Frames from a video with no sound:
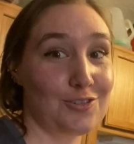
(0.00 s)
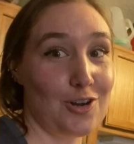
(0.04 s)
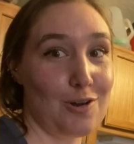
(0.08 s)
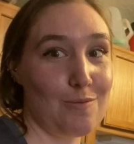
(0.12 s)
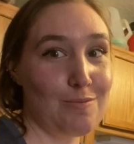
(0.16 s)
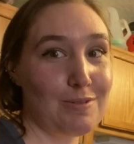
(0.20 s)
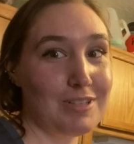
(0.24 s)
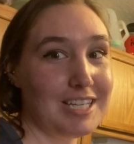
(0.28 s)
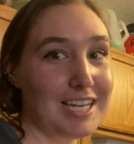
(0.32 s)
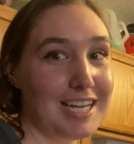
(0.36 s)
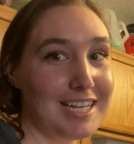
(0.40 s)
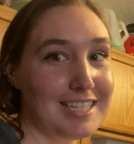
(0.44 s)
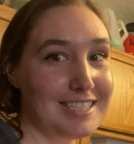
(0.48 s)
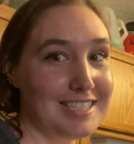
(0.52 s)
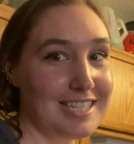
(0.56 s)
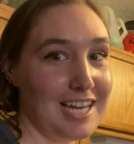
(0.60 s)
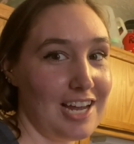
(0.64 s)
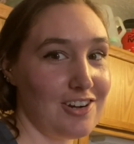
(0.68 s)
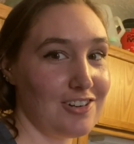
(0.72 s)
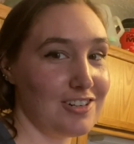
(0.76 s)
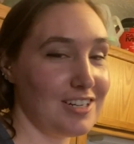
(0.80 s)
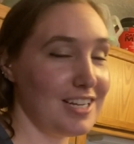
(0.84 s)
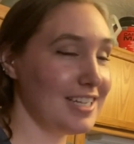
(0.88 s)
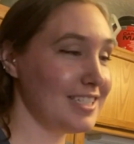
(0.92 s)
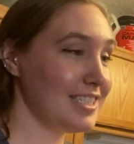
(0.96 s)
normally on
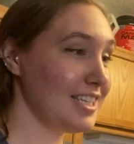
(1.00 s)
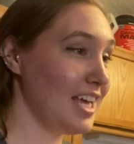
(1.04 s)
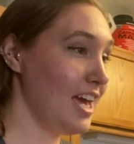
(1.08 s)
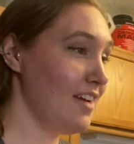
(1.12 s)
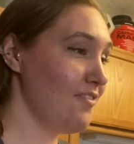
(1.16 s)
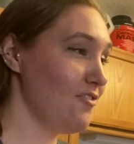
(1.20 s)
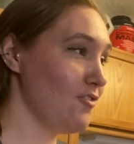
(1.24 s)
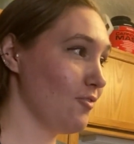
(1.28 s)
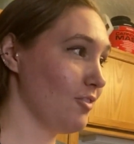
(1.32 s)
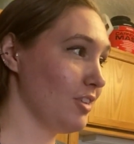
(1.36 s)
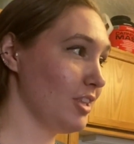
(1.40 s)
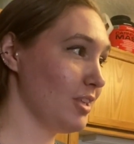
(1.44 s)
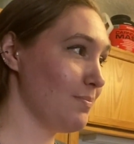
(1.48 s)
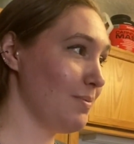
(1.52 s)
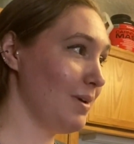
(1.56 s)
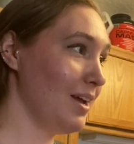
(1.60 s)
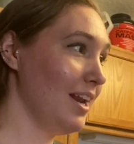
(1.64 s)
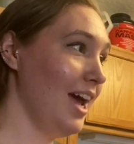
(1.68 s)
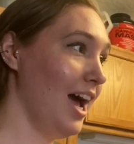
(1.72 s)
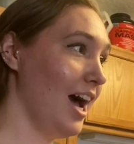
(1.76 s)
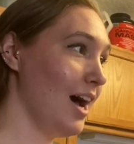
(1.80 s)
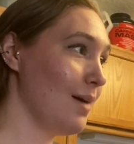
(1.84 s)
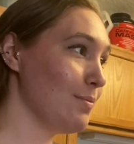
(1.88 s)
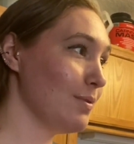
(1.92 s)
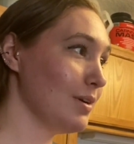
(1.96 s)
Saturdays, I have a really bad
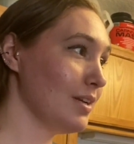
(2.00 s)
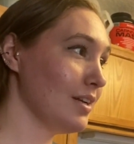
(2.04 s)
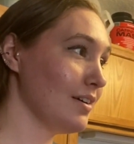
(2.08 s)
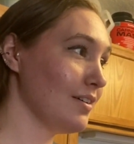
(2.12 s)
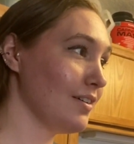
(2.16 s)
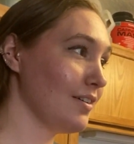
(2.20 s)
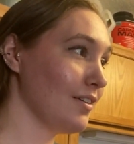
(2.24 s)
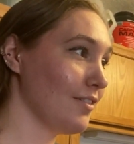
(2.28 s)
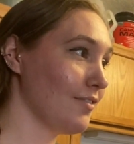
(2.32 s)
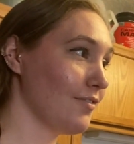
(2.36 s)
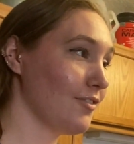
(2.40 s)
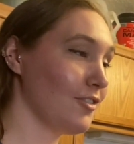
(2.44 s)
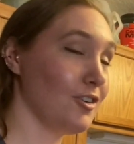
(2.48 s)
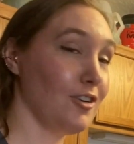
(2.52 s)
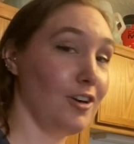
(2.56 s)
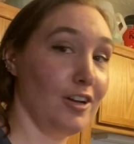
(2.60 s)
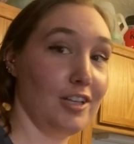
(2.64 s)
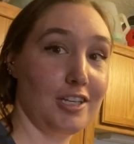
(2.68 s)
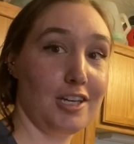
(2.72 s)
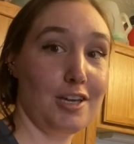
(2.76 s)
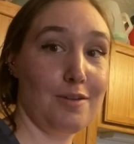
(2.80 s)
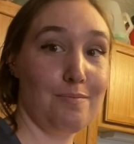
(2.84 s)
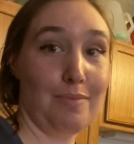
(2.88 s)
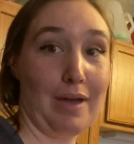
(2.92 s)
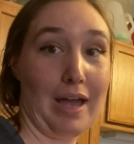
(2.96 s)
habit of
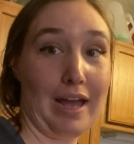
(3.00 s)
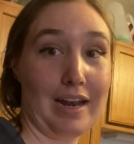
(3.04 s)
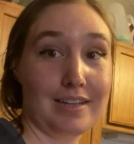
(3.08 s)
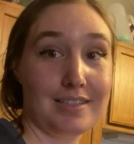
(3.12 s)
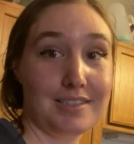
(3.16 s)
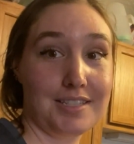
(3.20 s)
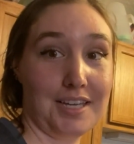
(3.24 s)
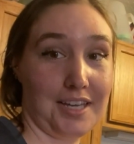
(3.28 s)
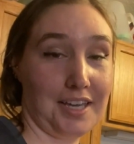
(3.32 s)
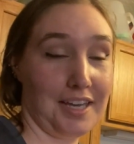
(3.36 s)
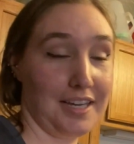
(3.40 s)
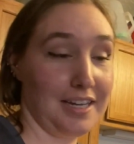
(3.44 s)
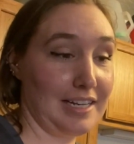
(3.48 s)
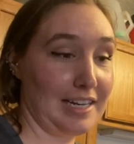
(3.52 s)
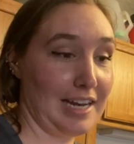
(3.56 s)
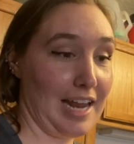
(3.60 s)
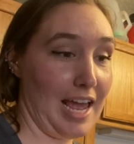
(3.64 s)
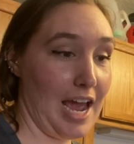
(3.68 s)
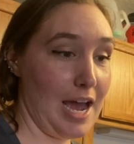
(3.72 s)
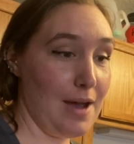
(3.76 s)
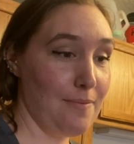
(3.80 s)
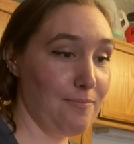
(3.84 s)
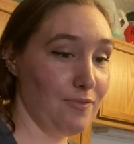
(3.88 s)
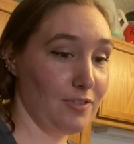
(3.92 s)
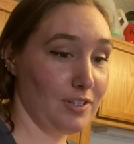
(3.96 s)
crawling in bed and taking a
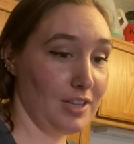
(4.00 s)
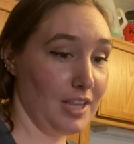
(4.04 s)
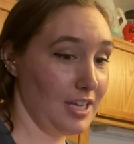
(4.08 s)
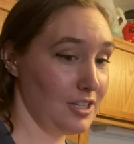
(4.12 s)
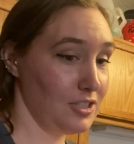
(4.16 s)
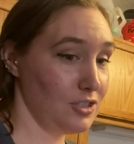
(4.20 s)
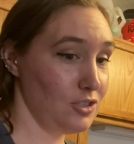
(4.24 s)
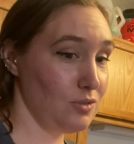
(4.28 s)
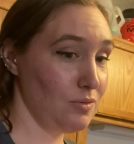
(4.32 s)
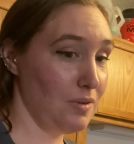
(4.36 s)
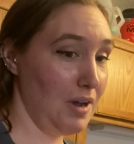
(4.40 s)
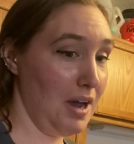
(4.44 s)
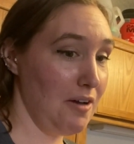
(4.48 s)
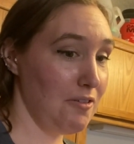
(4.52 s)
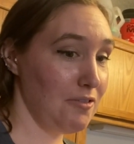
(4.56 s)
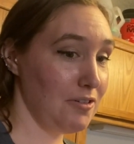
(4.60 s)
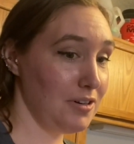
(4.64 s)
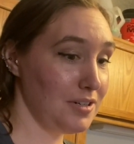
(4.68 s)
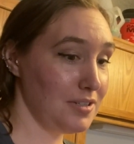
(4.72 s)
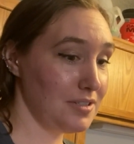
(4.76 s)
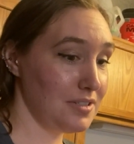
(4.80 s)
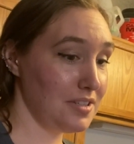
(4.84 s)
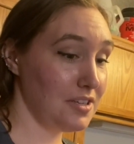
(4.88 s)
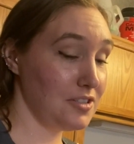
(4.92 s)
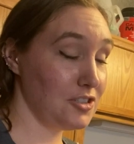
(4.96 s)
nap for like two
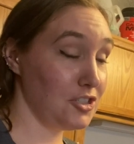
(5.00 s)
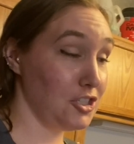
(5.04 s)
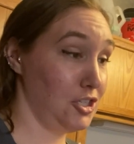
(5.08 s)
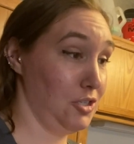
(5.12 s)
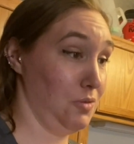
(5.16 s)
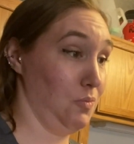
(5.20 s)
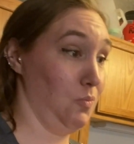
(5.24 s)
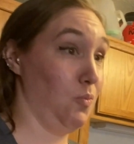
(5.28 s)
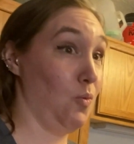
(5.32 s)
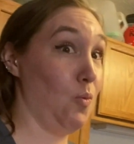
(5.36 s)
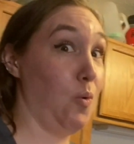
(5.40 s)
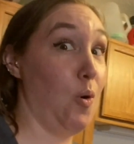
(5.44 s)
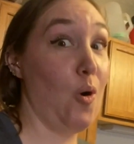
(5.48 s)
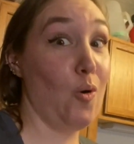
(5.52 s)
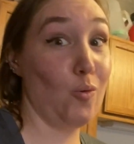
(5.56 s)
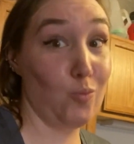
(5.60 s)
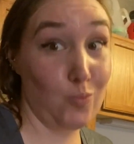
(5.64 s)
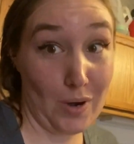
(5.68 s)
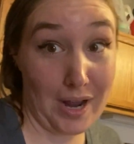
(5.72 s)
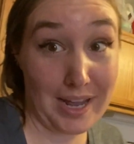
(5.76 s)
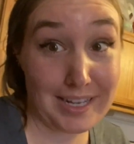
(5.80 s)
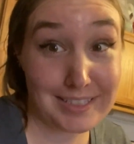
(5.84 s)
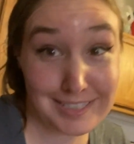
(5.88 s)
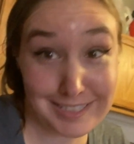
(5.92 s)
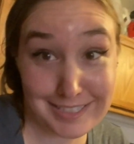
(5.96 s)
hours and just
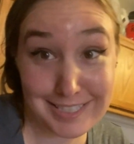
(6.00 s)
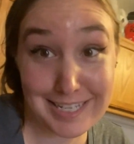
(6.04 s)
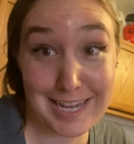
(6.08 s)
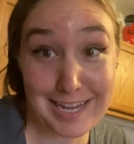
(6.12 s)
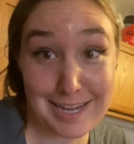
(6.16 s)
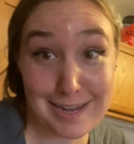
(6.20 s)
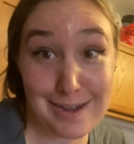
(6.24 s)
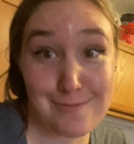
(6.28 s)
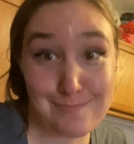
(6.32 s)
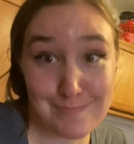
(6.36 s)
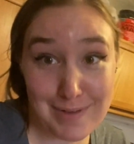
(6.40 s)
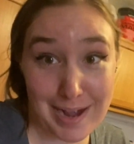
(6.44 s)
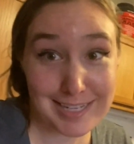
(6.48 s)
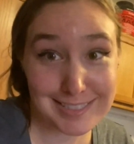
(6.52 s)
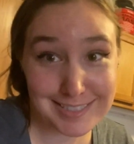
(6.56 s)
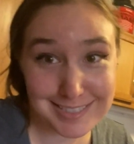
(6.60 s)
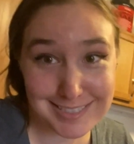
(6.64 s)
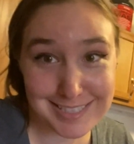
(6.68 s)
wasting my